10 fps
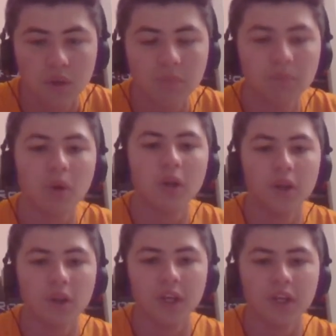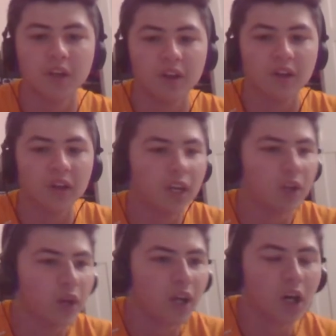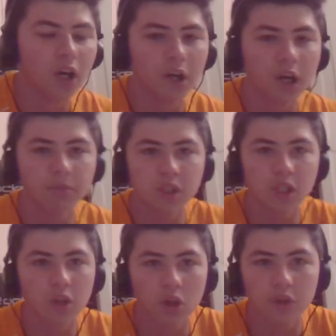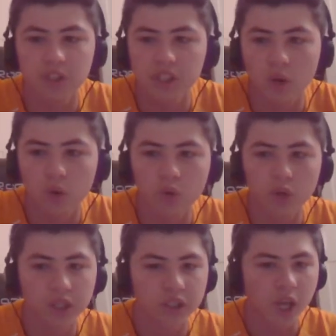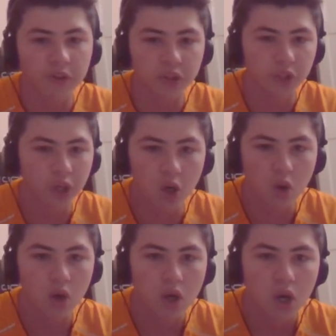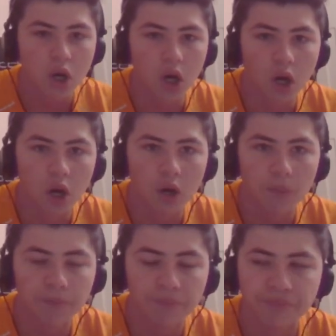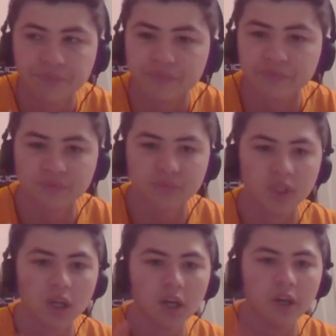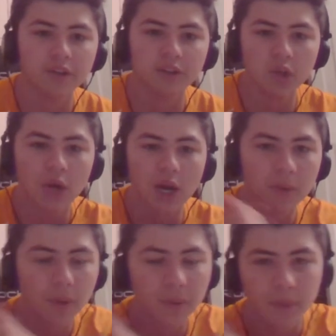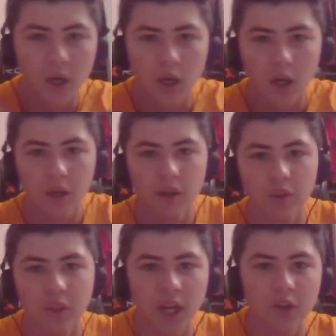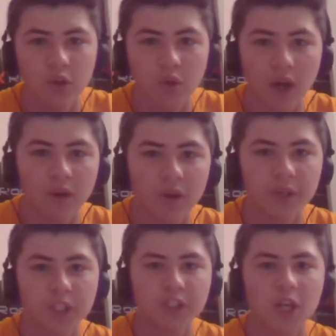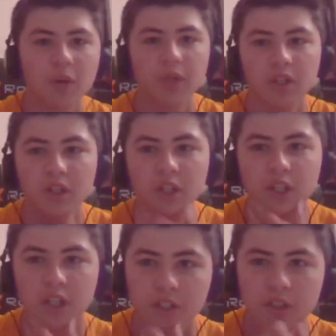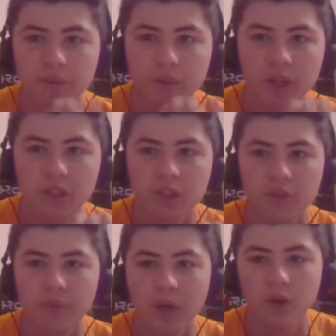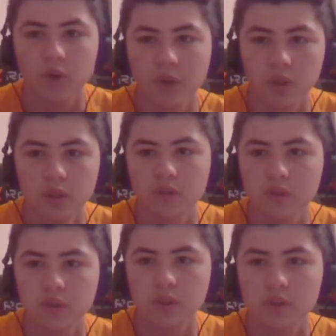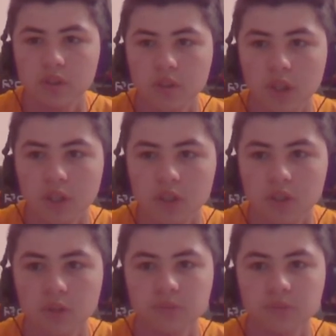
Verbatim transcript: Bro, like, Anyway, uh, I'm just gonna close this out real quick because I have to go. Um, uh, new album. Uh, well, not new out. Al- like it's coming about a year from now. Oh wait, what? That was an accident.